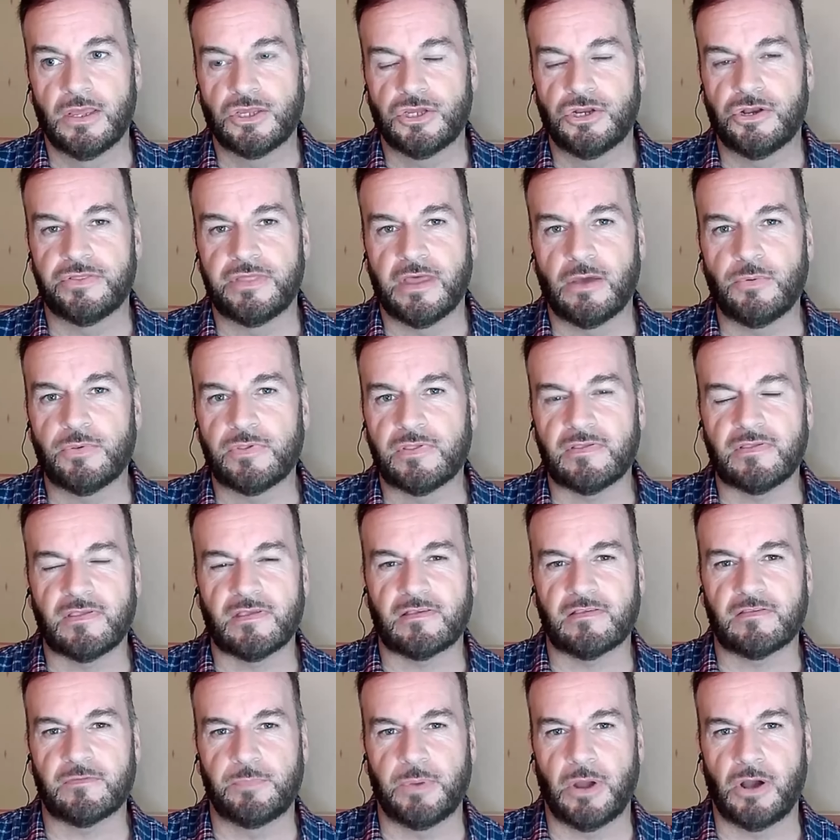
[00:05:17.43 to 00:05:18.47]
You know, there was this
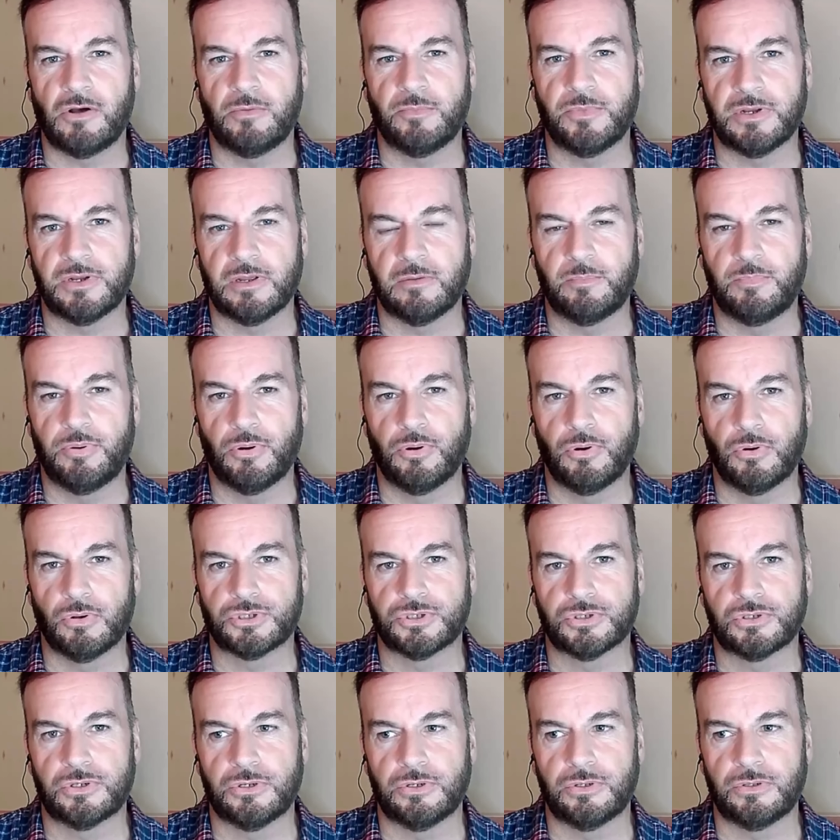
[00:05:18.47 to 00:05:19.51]
experiment in
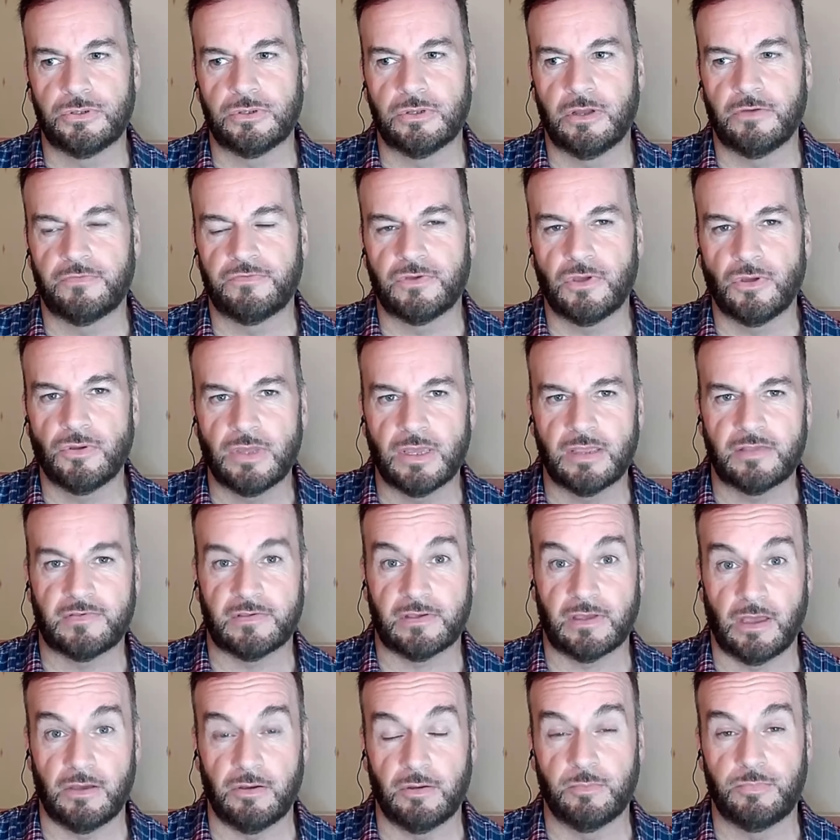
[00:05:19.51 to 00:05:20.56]
Portugal a few years
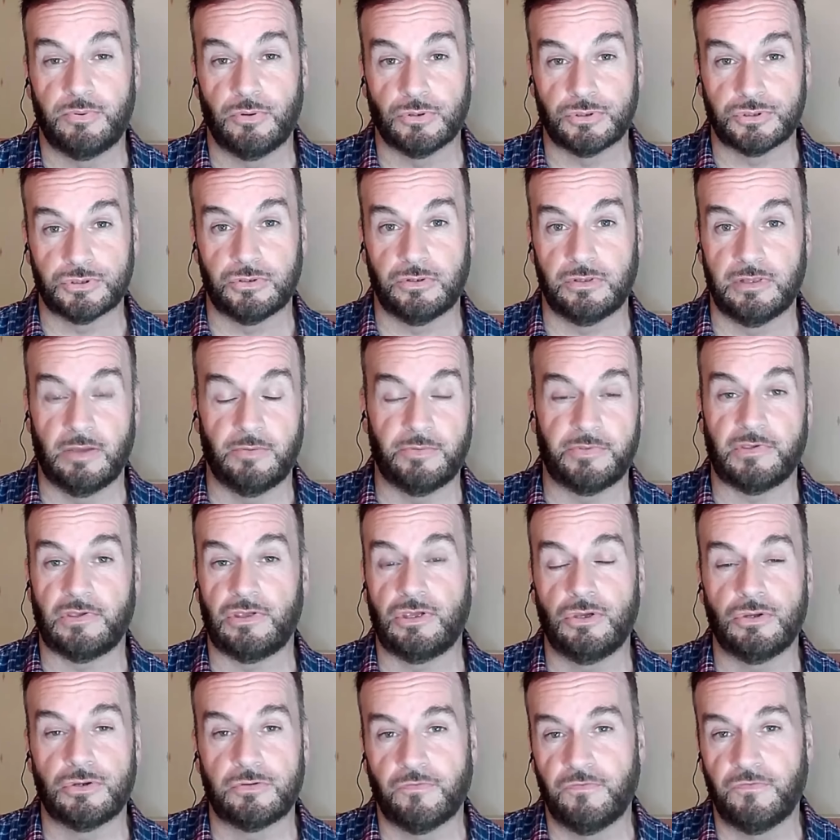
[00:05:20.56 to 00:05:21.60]
ago. In Portugal, there was a
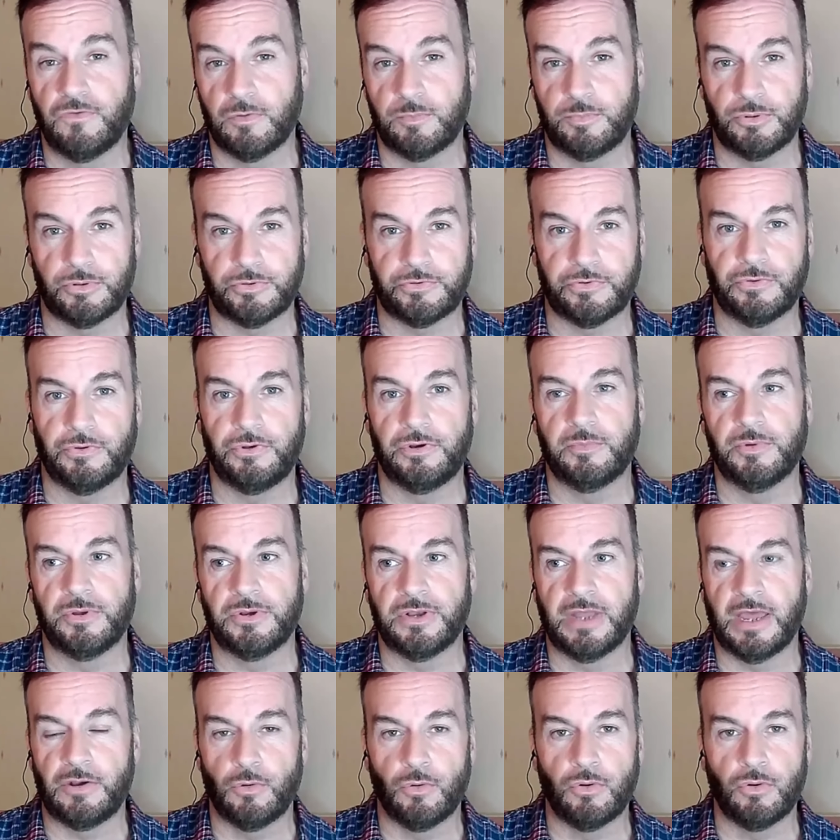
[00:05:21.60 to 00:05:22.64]
huge football
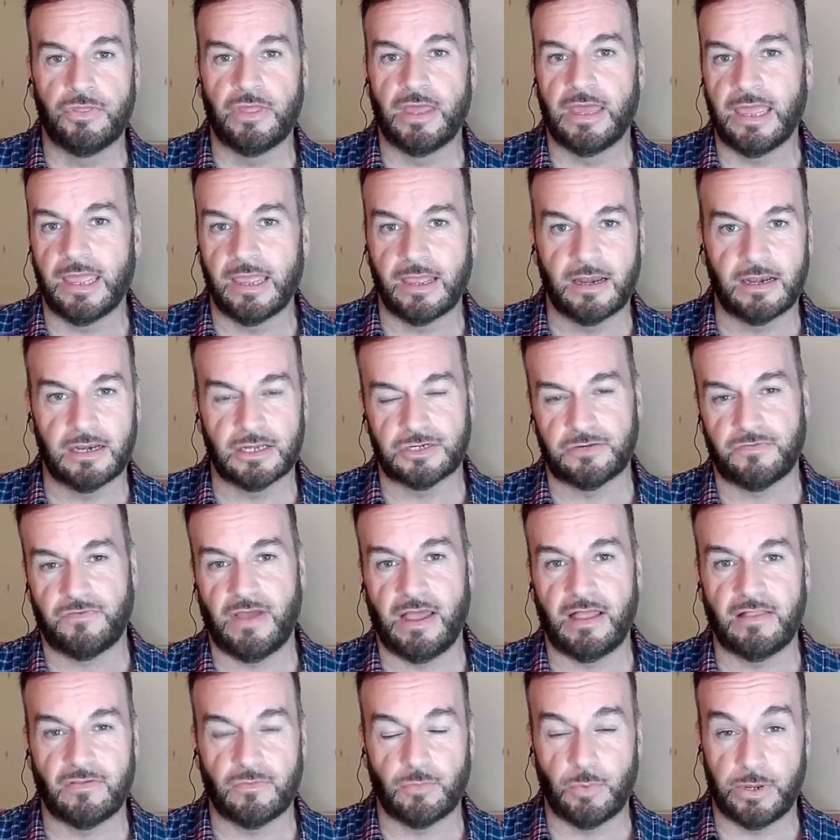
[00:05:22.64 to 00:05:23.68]
tournament and all the English
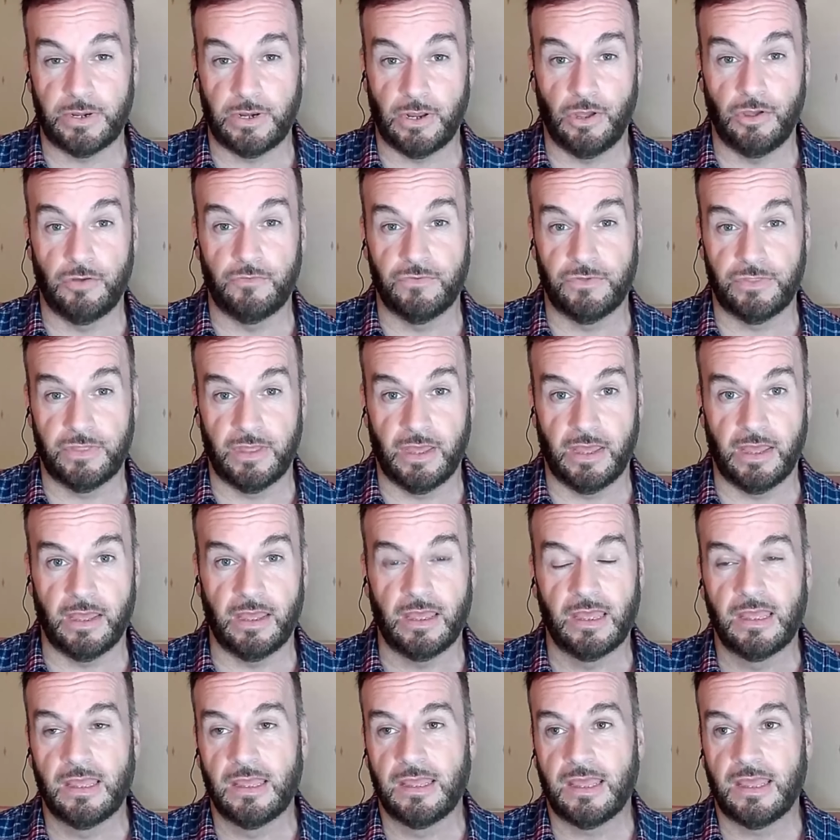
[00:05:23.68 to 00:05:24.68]
fans went over there.